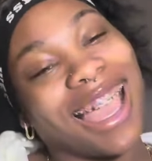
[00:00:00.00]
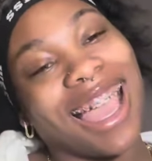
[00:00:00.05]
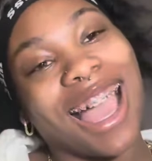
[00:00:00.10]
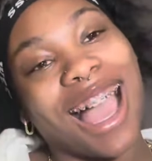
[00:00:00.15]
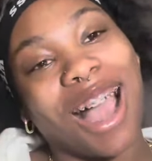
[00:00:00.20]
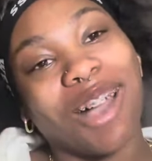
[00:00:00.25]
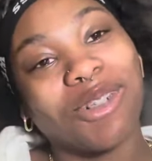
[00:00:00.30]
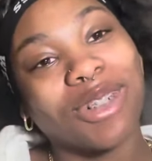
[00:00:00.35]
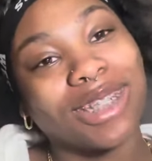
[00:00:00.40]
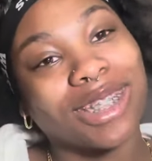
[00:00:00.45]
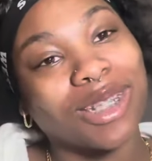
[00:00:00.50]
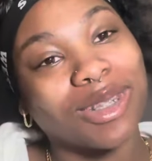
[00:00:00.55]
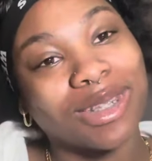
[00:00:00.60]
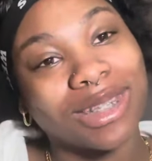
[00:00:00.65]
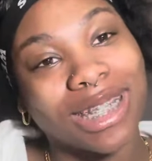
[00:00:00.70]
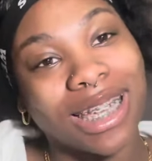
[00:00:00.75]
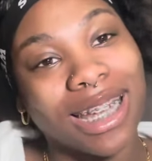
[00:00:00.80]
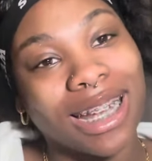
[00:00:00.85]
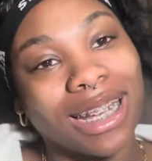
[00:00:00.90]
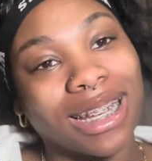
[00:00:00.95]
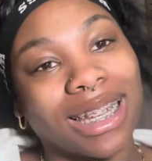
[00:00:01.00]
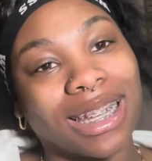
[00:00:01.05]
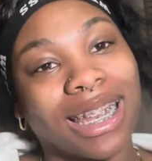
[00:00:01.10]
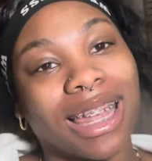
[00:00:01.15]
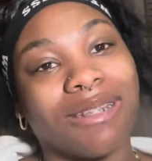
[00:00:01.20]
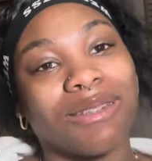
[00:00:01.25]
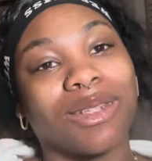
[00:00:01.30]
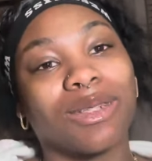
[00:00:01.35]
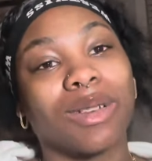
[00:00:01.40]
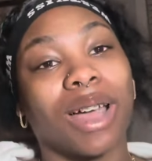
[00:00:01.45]
I was so scared,
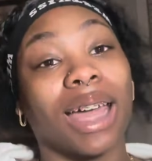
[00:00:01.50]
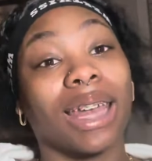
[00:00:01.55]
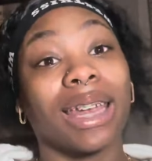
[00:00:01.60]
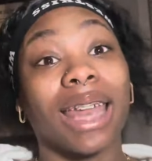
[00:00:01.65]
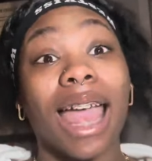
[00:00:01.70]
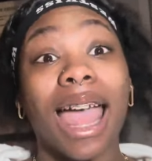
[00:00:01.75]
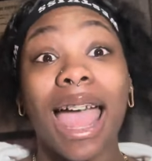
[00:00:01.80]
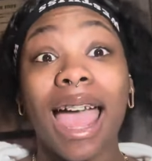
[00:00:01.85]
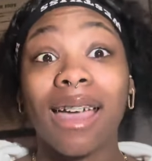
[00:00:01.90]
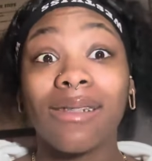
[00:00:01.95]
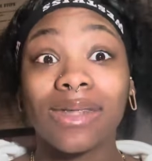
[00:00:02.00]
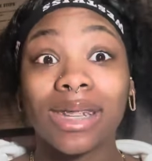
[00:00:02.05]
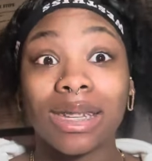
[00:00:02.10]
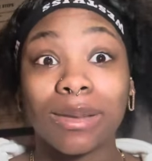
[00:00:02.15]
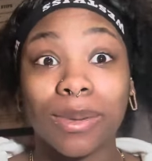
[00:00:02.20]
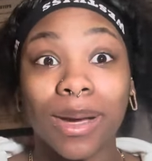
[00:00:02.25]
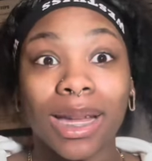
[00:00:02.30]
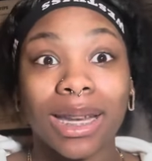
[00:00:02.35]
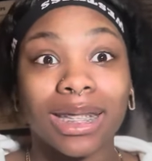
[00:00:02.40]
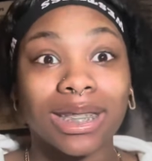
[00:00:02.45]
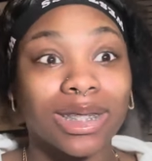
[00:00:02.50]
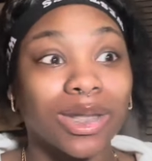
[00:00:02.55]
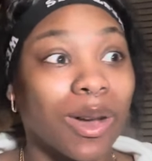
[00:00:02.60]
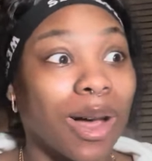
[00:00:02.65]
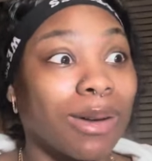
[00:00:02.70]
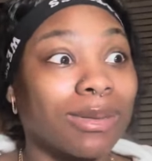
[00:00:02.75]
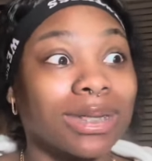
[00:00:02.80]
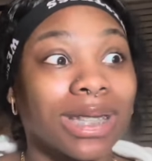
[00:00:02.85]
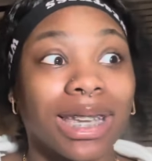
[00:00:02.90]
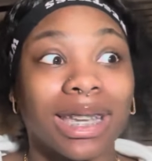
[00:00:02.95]
I didn't have anybody, so
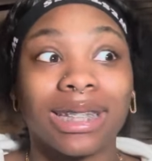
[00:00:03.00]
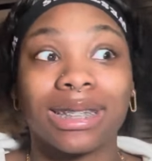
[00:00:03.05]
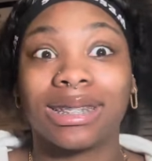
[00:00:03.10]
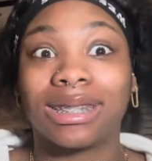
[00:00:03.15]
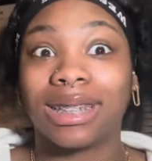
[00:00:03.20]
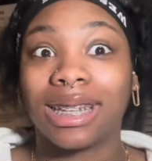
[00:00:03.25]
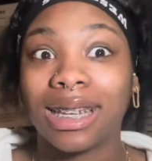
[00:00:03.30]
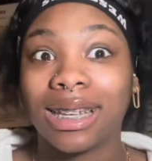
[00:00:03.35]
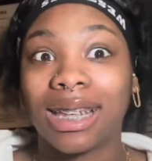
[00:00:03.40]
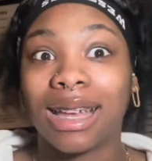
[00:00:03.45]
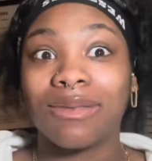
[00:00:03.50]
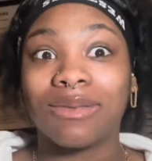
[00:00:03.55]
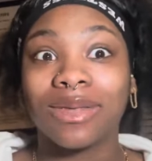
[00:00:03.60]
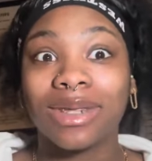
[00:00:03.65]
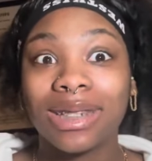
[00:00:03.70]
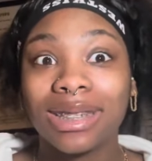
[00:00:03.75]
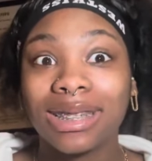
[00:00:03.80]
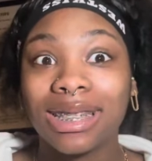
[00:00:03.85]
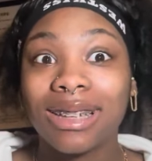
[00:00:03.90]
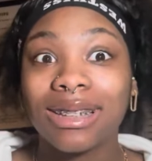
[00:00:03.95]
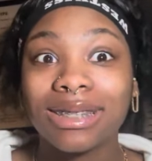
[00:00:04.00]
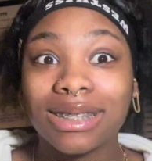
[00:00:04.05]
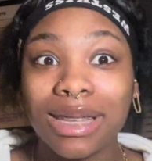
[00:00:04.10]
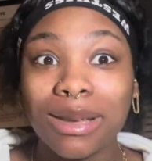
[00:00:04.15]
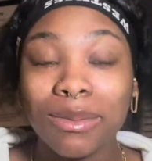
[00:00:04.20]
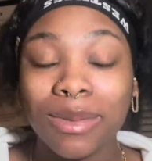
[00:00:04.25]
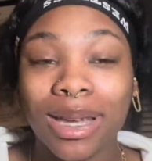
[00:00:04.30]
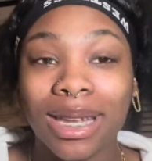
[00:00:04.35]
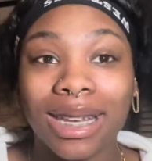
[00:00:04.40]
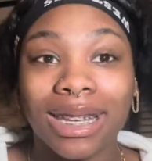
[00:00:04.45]
I was like, shit, I'm gonna tell
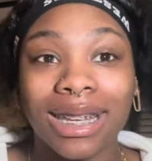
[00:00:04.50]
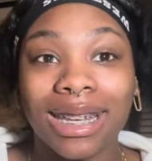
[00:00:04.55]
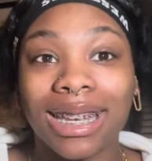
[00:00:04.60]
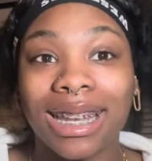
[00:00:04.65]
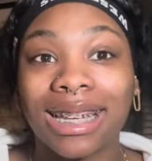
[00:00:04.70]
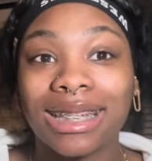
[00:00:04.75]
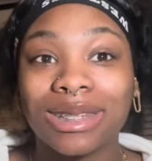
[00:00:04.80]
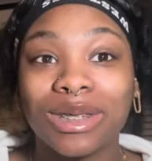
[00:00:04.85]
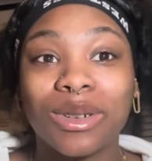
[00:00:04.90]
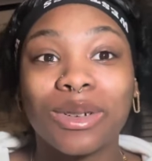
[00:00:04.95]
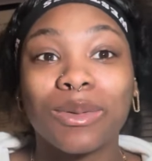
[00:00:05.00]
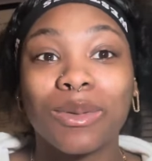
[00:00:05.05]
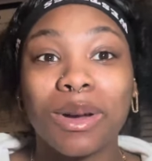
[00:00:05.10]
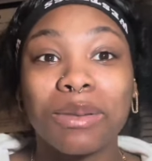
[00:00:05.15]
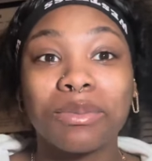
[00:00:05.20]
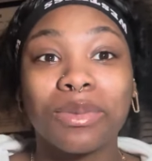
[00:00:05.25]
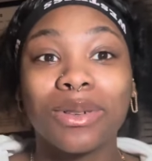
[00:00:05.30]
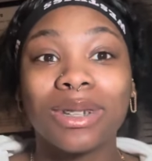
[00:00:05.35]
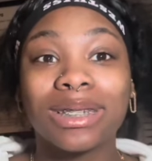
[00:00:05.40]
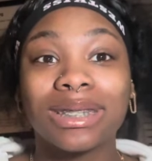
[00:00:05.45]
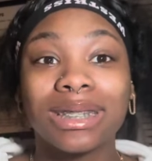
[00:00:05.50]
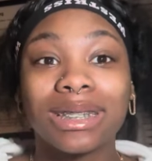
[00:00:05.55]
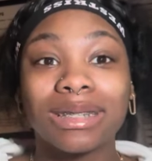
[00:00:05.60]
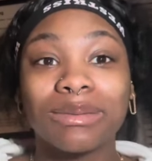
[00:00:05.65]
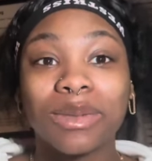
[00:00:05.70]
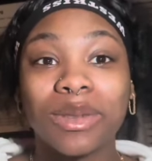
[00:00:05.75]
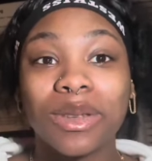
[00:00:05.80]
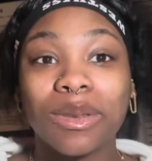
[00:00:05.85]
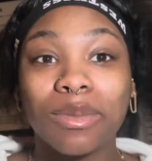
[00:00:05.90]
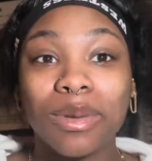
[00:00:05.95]
somebody. And I told 1.6
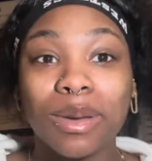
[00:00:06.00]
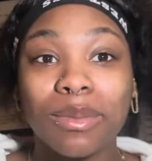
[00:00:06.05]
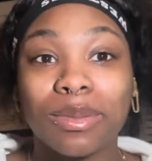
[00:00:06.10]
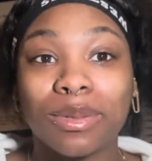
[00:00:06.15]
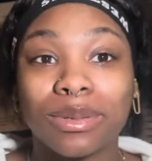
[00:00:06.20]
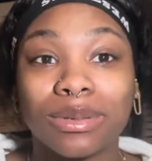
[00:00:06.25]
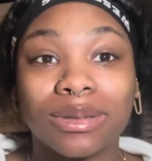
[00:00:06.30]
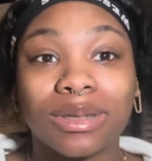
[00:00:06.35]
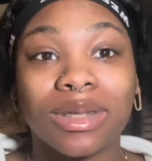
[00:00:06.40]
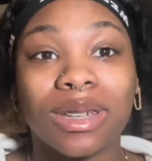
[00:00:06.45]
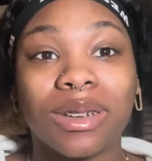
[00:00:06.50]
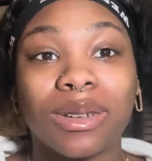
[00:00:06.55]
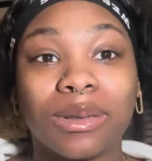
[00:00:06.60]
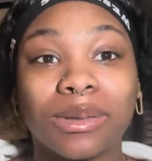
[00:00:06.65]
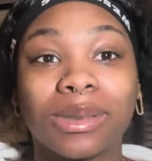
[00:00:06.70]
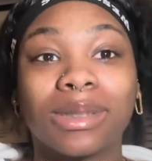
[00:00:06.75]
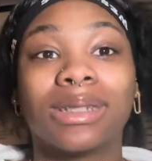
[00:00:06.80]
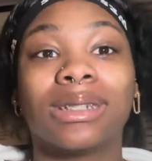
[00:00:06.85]
million people, so